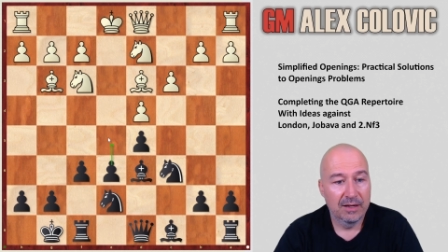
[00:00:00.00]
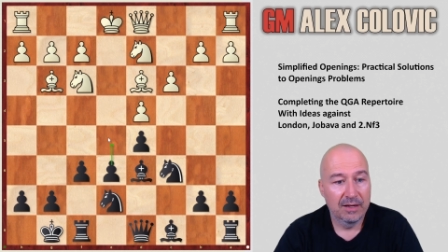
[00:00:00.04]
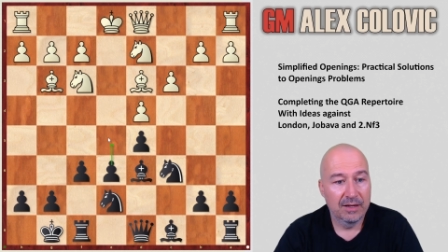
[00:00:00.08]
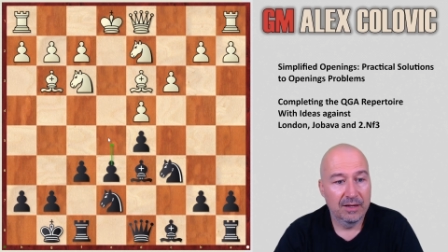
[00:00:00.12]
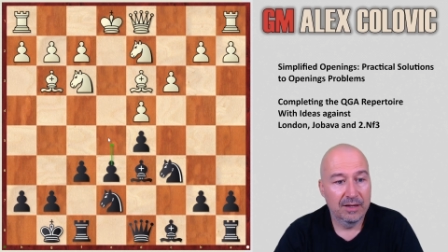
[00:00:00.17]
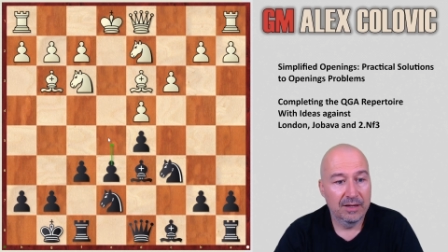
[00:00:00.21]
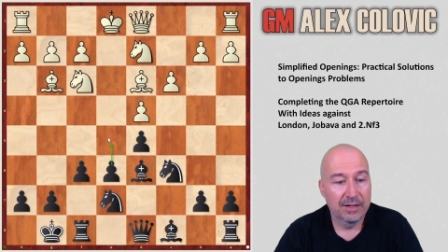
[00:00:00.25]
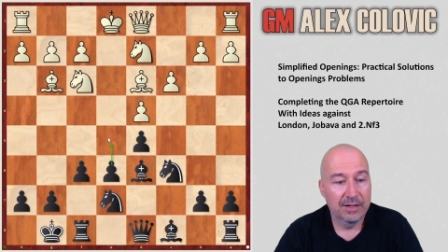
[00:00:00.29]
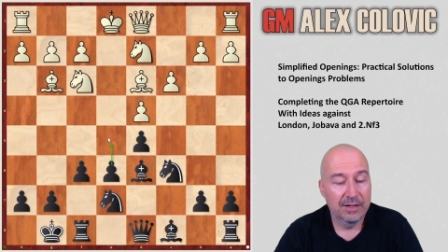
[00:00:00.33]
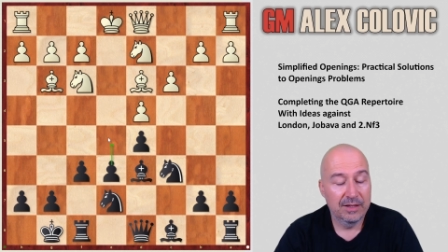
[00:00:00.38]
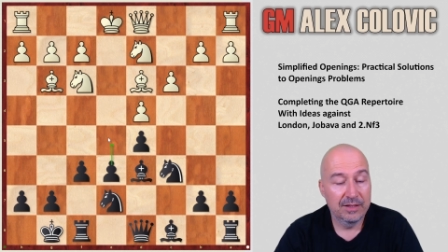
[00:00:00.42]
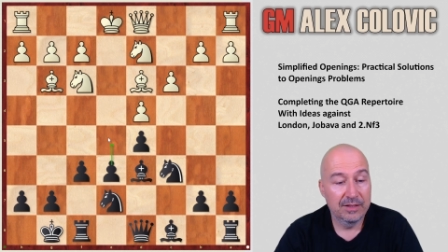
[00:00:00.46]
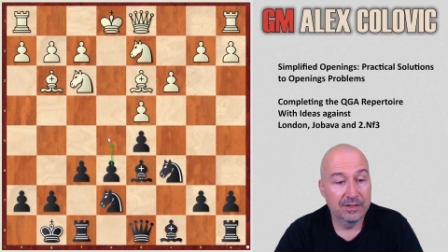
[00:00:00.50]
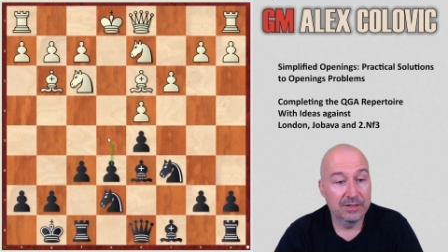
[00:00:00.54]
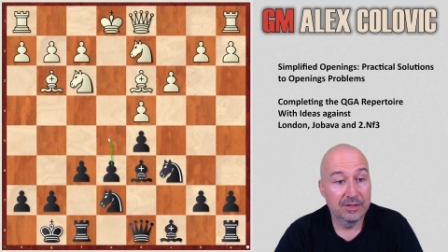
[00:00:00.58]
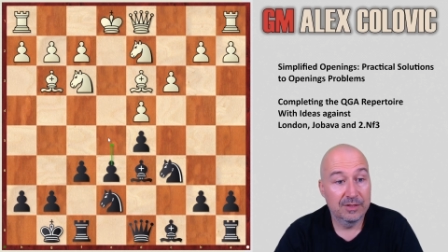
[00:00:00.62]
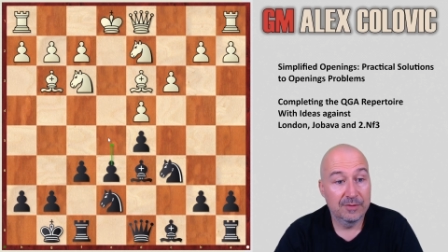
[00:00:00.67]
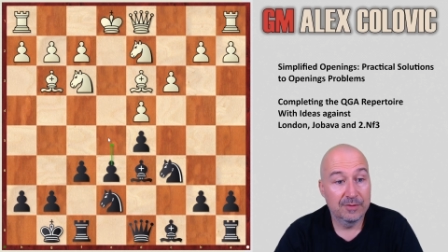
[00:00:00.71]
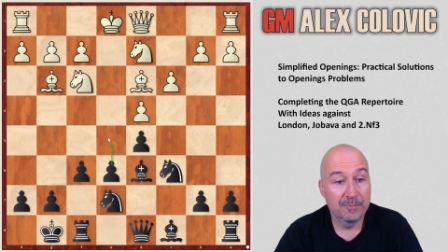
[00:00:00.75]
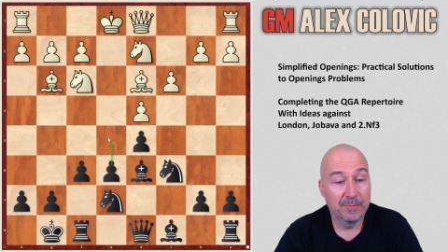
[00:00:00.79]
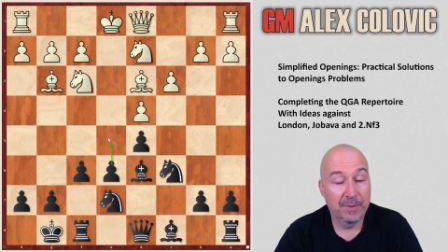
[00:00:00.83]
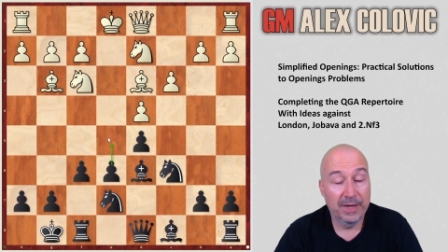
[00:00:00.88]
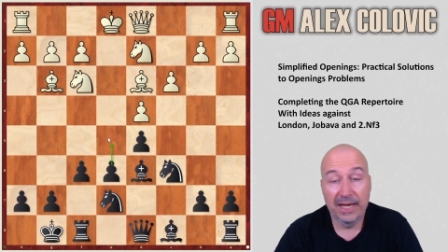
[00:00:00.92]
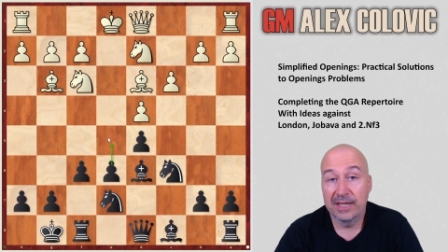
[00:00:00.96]

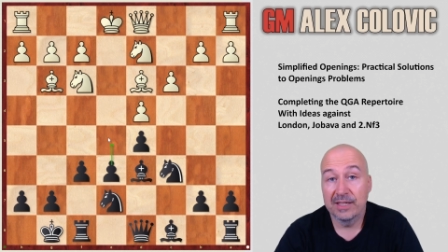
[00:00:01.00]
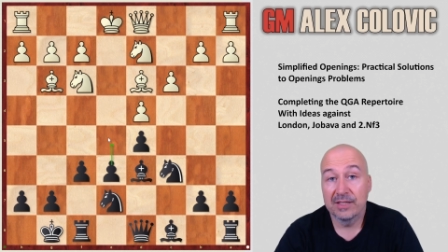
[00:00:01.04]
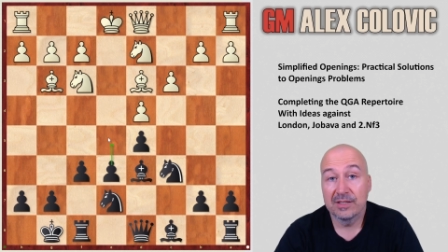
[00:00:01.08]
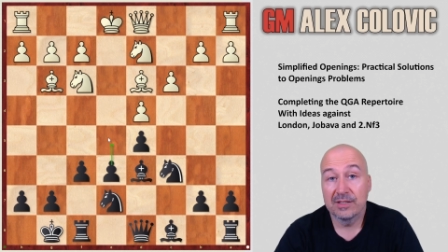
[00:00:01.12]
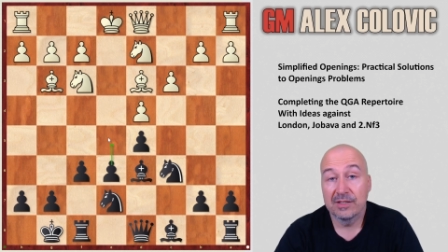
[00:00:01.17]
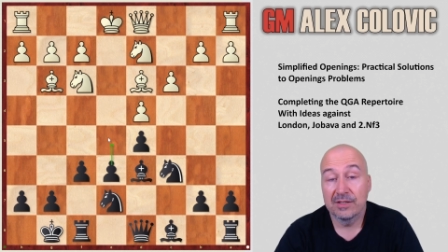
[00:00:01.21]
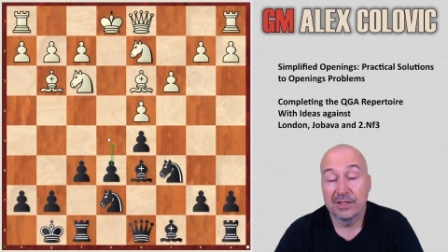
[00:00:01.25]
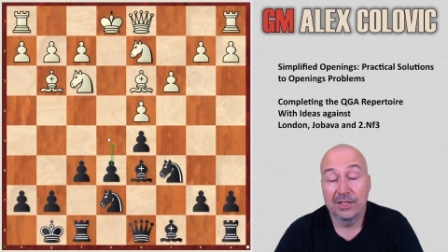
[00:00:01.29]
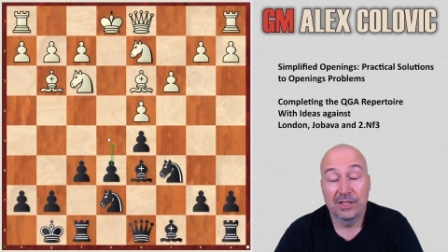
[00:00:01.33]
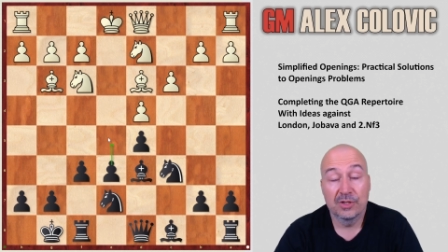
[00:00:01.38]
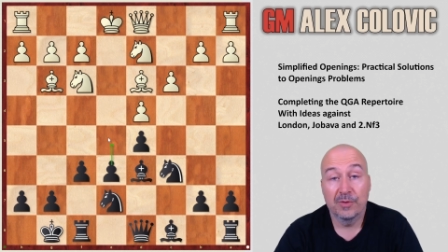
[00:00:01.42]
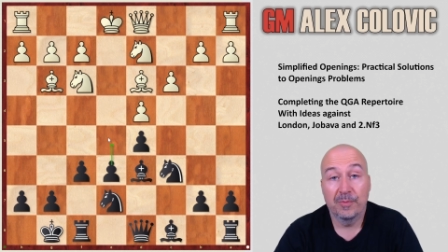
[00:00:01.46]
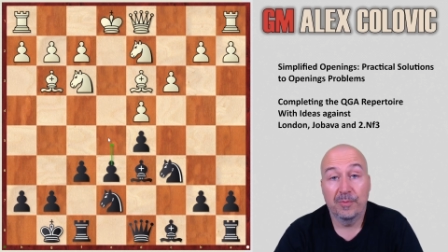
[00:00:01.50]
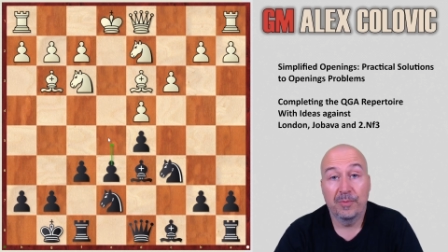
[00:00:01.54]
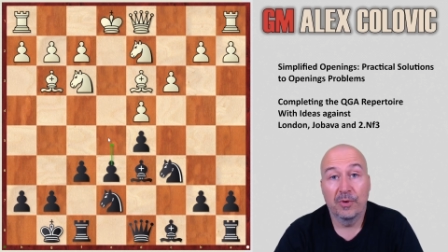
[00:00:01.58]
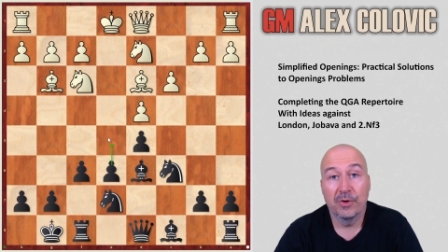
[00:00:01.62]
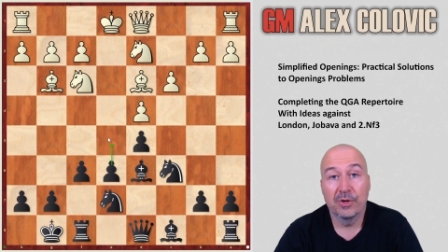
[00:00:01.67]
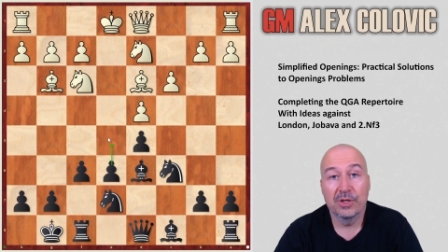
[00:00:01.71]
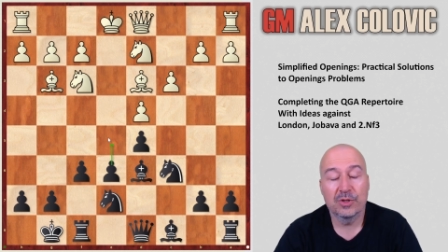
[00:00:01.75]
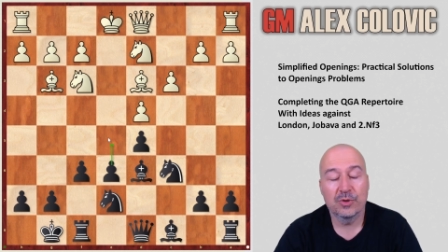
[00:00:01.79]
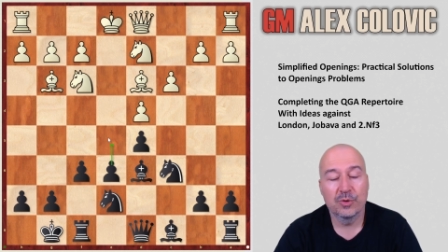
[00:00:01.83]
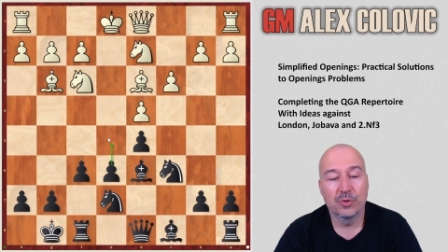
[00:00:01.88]
his opponents